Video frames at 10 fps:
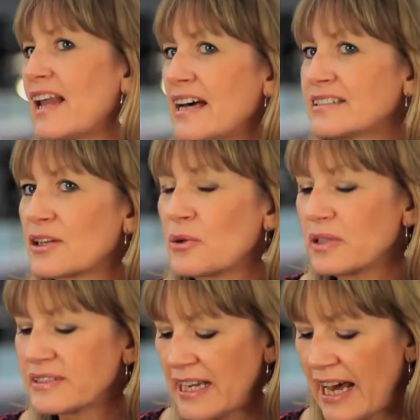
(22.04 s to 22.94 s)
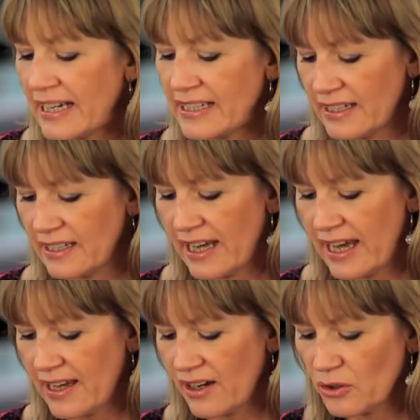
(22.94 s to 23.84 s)
Glasgow is an ideal
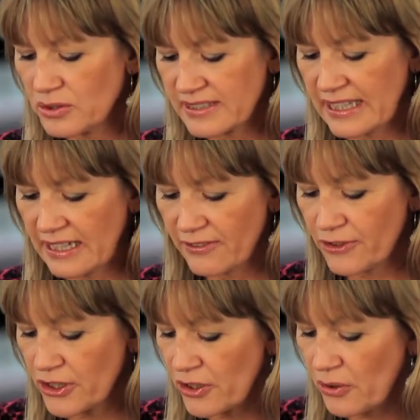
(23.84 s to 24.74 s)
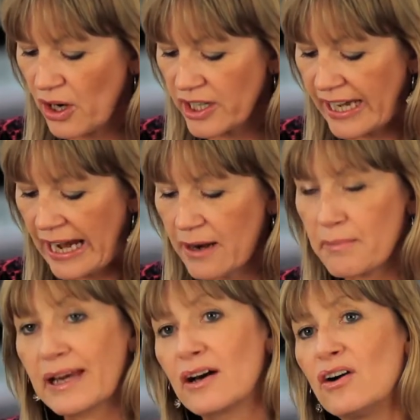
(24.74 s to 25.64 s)
host city for EuroHeartCare
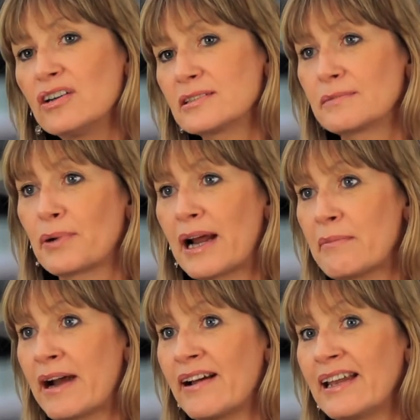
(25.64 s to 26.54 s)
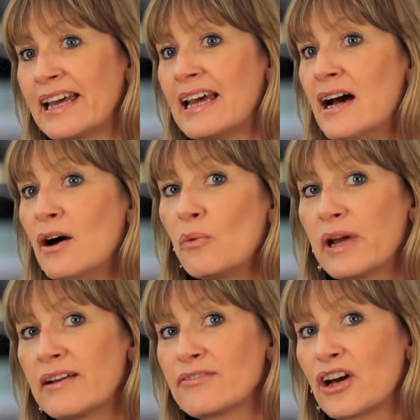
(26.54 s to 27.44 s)
because primarily
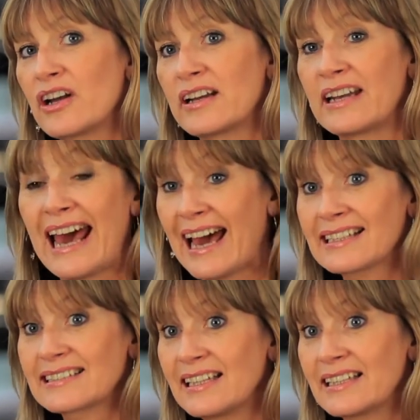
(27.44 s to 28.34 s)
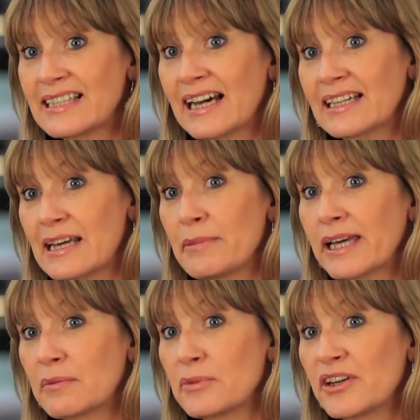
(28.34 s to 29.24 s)
we have got an excellent
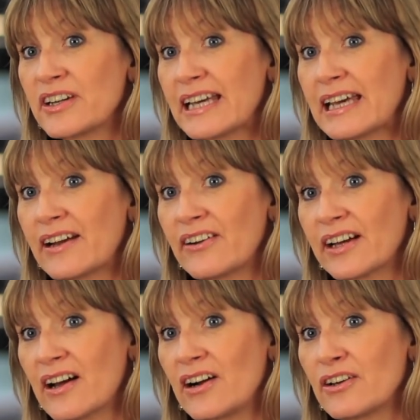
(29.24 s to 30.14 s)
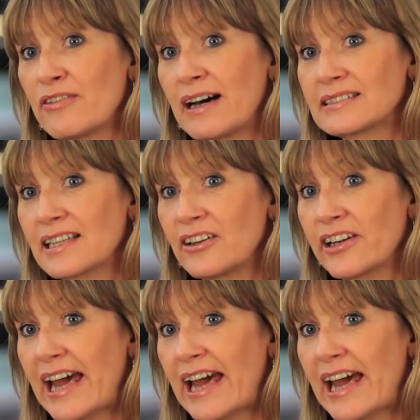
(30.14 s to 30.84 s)
academic community here in cardiovascular